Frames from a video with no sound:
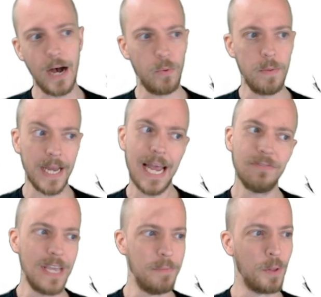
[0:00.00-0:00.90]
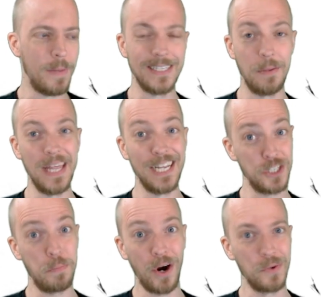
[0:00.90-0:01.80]
we might have to implement some of that
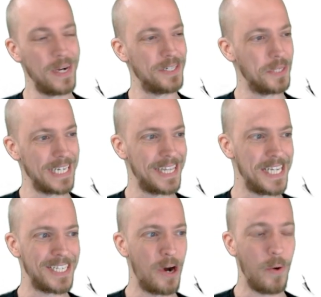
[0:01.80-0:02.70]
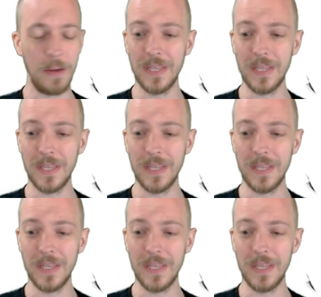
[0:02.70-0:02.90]
spark rental to get these going,